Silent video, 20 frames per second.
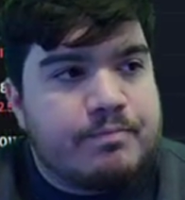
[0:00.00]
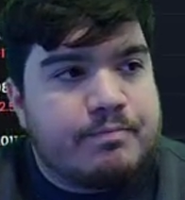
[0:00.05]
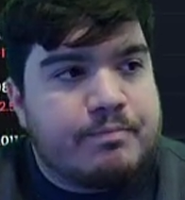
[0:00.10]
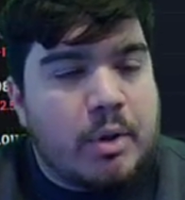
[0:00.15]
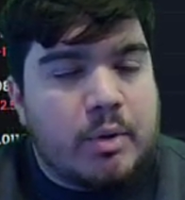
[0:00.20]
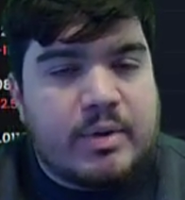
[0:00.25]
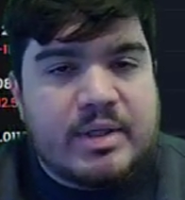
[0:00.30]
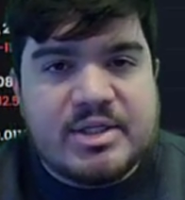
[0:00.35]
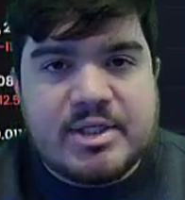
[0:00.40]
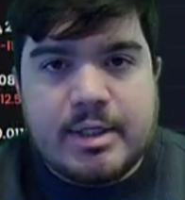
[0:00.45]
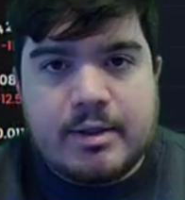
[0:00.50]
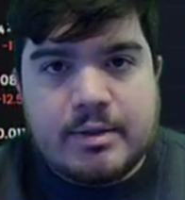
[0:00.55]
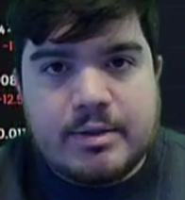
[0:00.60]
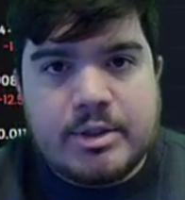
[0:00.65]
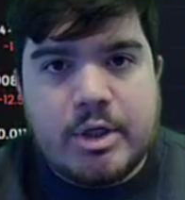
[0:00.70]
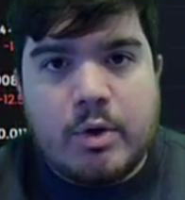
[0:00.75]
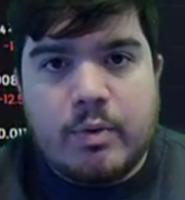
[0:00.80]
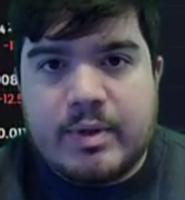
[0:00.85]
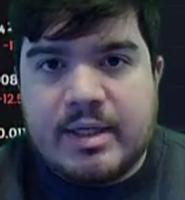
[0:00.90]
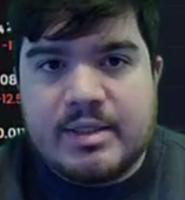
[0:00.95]
Poke Center
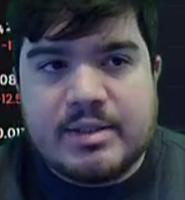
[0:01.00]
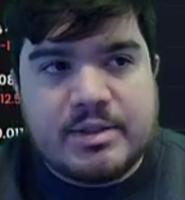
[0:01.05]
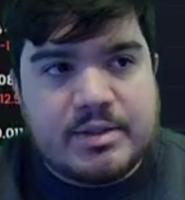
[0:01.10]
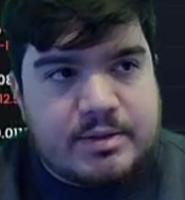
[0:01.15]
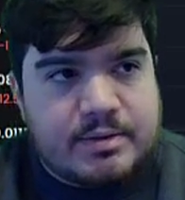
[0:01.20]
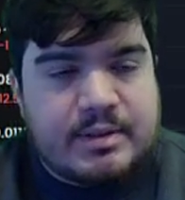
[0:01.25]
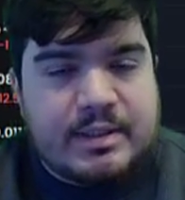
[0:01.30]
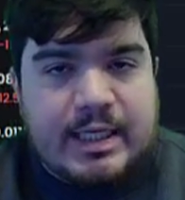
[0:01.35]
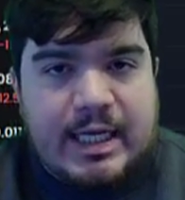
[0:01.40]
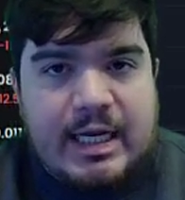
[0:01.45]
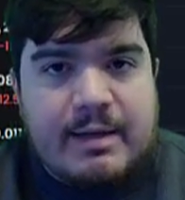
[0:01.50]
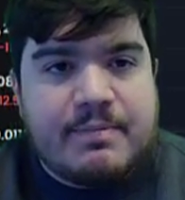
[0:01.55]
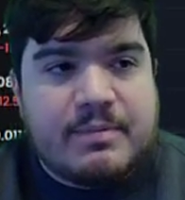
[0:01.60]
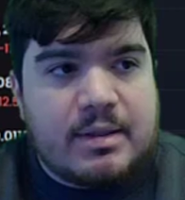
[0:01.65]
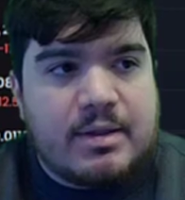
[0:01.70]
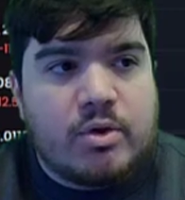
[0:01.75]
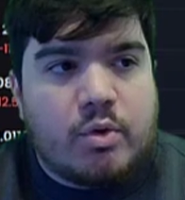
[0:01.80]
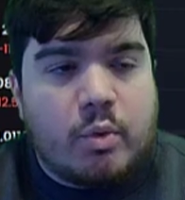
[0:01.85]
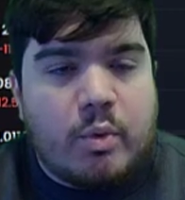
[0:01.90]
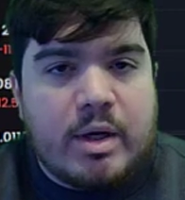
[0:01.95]
tokens, keep the
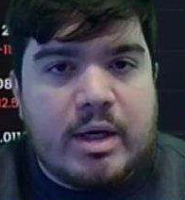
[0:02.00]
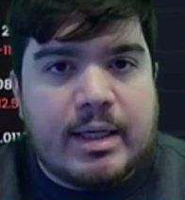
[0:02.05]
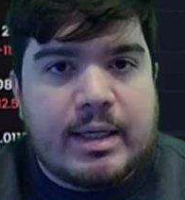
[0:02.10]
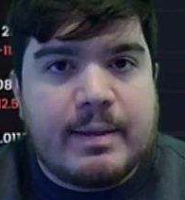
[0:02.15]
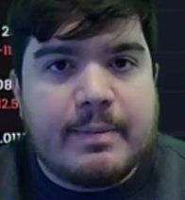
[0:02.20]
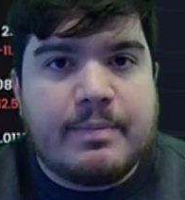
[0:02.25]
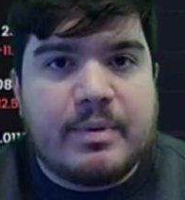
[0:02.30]
liquidity.